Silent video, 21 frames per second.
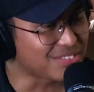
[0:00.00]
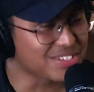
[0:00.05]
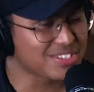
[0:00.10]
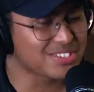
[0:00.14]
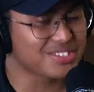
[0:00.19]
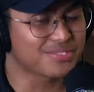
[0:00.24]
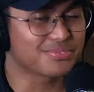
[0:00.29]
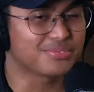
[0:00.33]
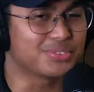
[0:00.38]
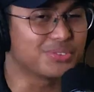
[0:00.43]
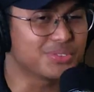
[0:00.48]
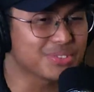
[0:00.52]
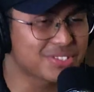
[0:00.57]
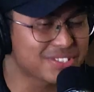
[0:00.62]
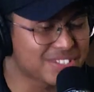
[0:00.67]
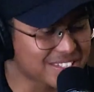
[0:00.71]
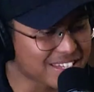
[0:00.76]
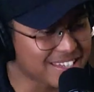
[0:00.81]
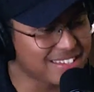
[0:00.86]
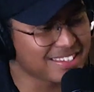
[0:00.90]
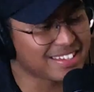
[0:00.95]
Just full
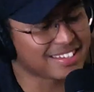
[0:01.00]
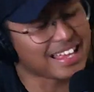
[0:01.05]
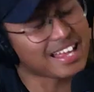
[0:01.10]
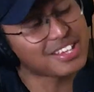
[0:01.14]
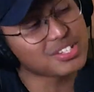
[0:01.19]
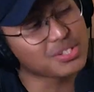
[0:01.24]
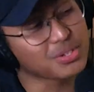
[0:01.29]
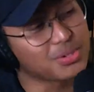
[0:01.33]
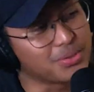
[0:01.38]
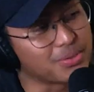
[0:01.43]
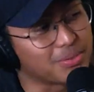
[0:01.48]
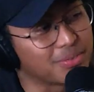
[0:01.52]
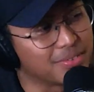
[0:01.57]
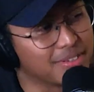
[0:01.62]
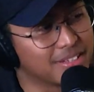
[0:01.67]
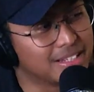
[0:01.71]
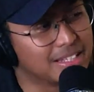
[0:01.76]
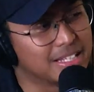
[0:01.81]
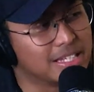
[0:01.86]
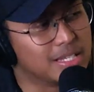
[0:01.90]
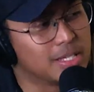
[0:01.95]
send it. That's cool.
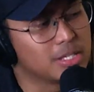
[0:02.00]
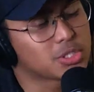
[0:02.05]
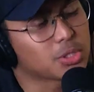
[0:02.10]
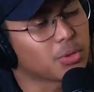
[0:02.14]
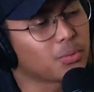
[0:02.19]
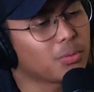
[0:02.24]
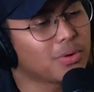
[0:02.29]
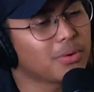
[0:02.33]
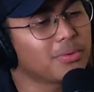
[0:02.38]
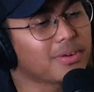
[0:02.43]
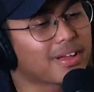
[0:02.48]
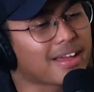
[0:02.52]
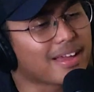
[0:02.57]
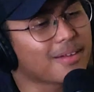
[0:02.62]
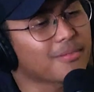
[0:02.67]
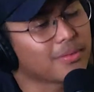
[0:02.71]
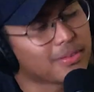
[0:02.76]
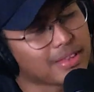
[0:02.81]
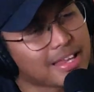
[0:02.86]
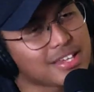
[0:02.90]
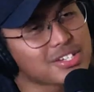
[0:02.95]
So what would
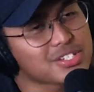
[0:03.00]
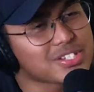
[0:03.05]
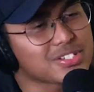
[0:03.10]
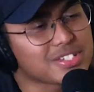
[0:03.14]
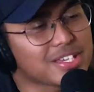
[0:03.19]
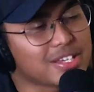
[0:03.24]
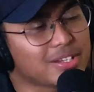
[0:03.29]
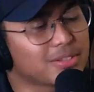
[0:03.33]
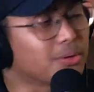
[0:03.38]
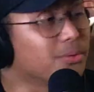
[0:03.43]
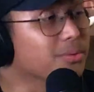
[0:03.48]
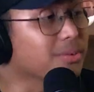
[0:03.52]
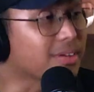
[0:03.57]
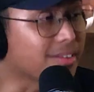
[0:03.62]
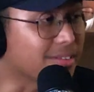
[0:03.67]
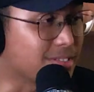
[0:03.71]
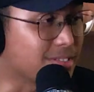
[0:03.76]
happen? Let's just say you don't get